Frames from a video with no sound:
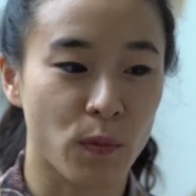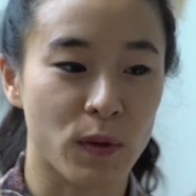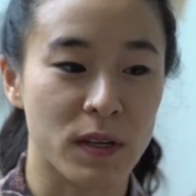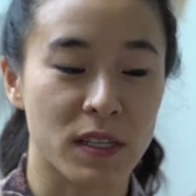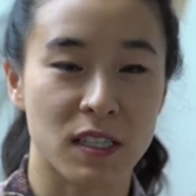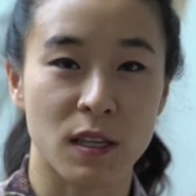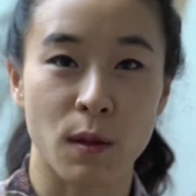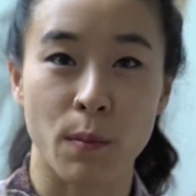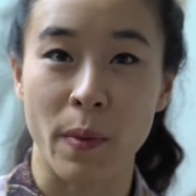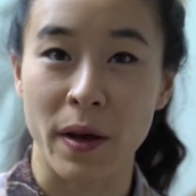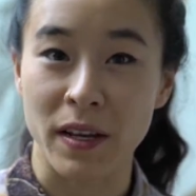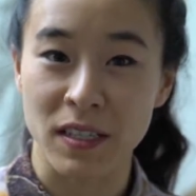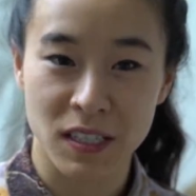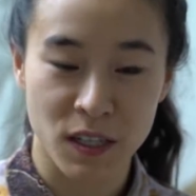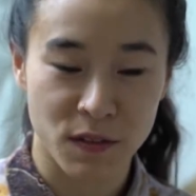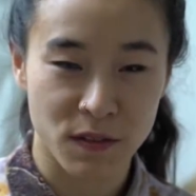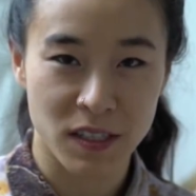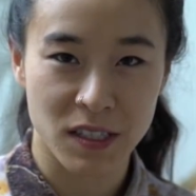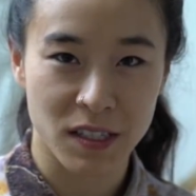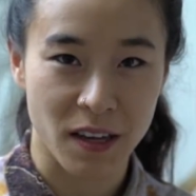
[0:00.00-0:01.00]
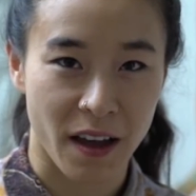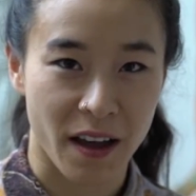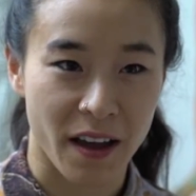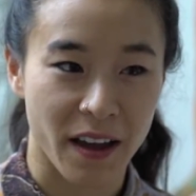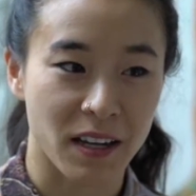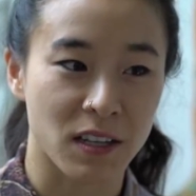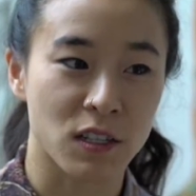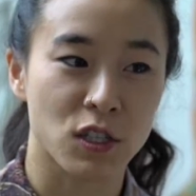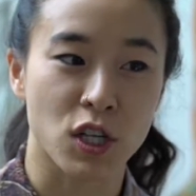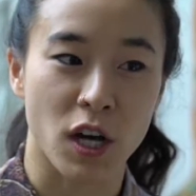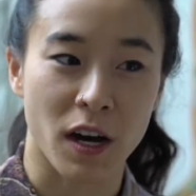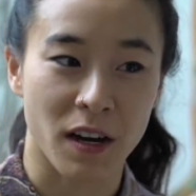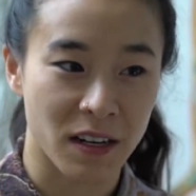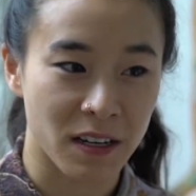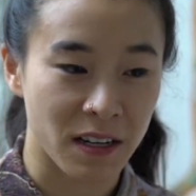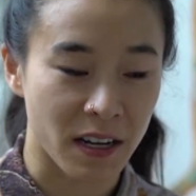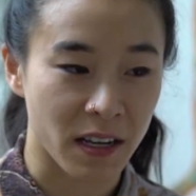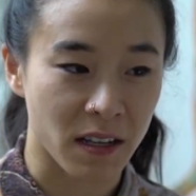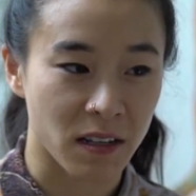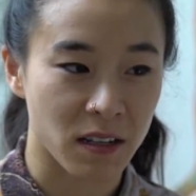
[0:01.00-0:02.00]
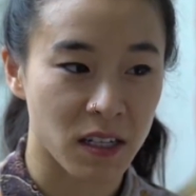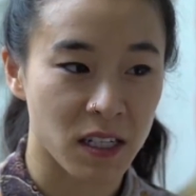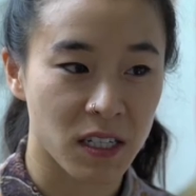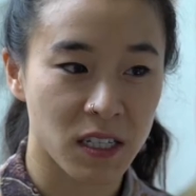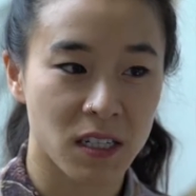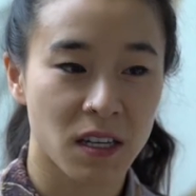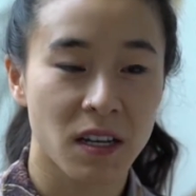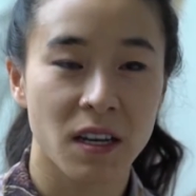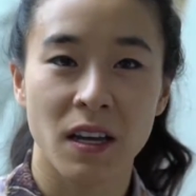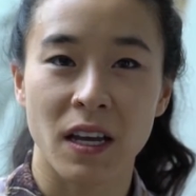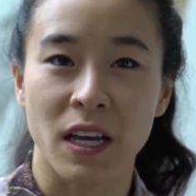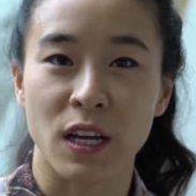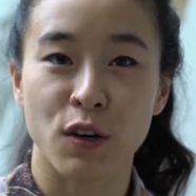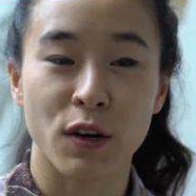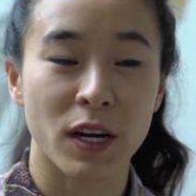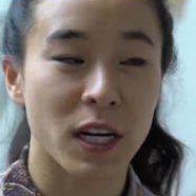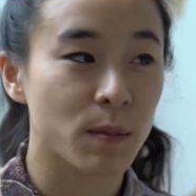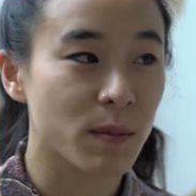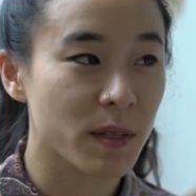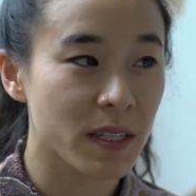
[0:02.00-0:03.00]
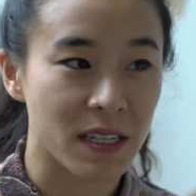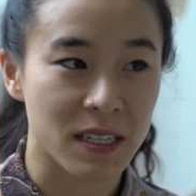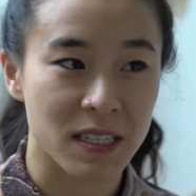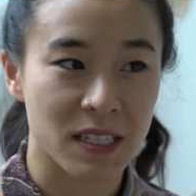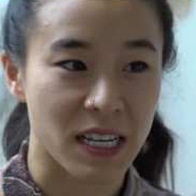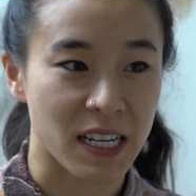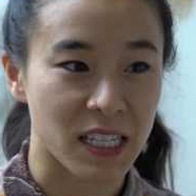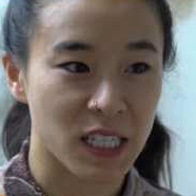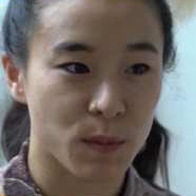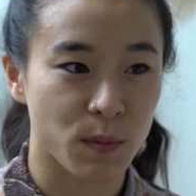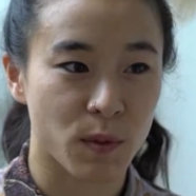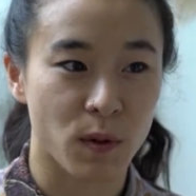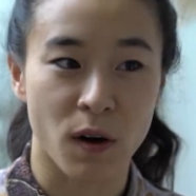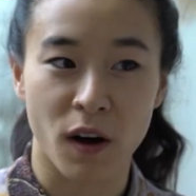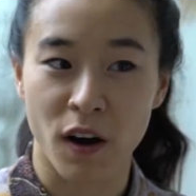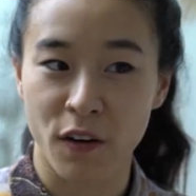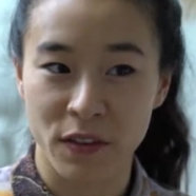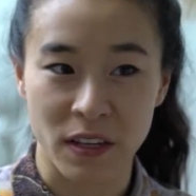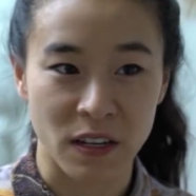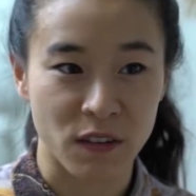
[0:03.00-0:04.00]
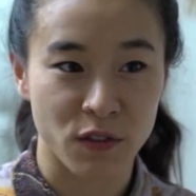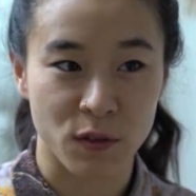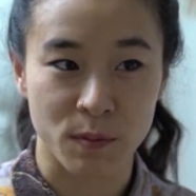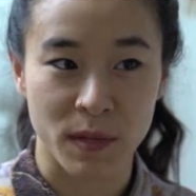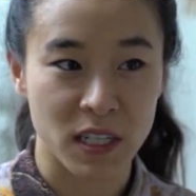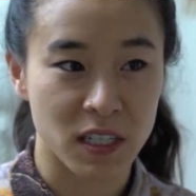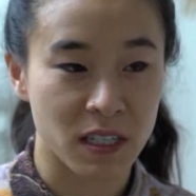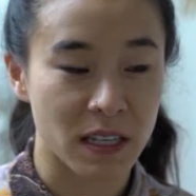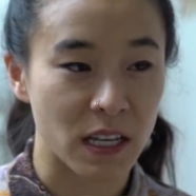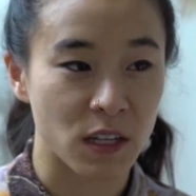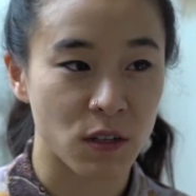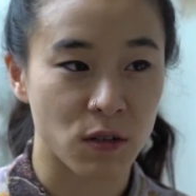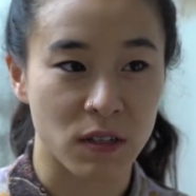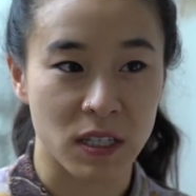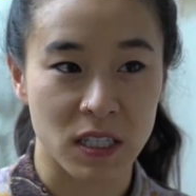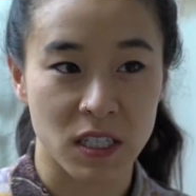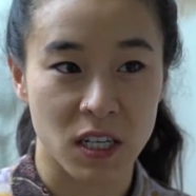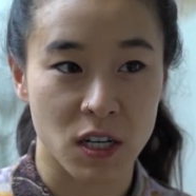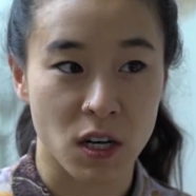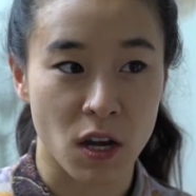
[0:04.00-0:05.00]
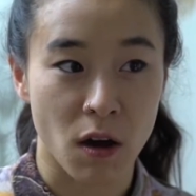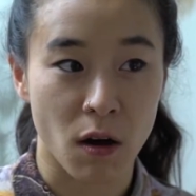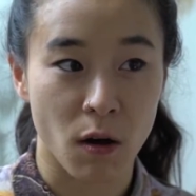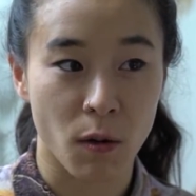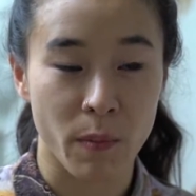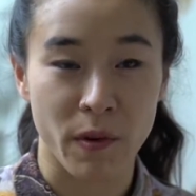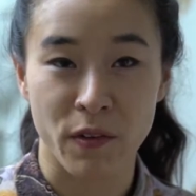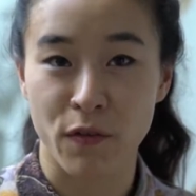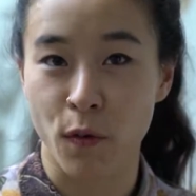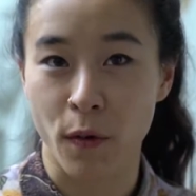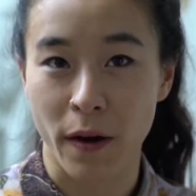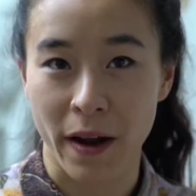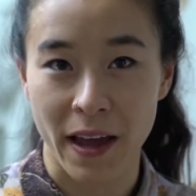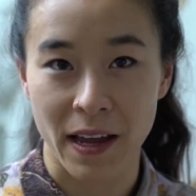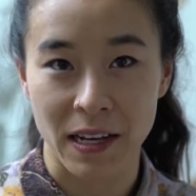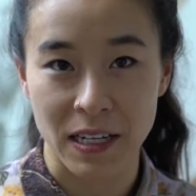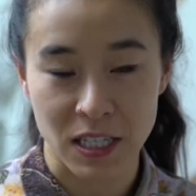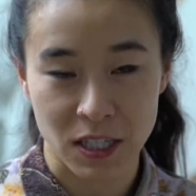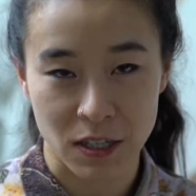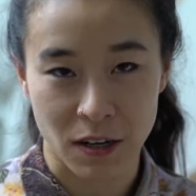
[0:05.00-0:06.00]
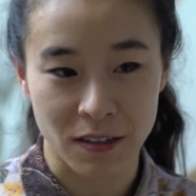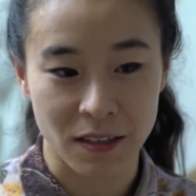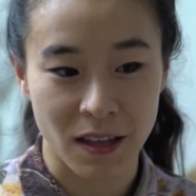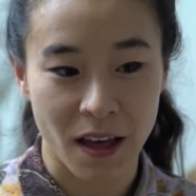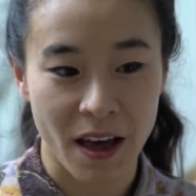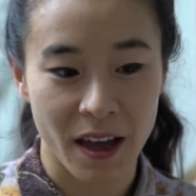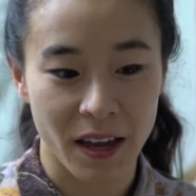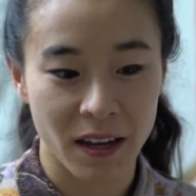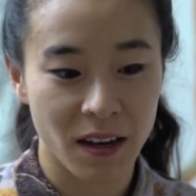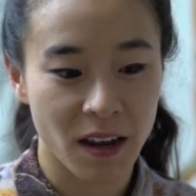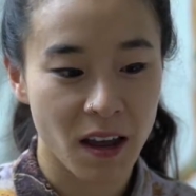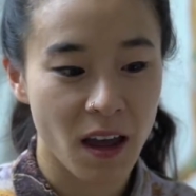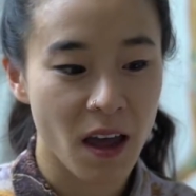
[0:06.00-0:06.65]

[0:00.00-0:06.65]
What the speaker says: was the best of its kind, taught in English, incredibly accessible. All of the information that you need to know beforehand is online.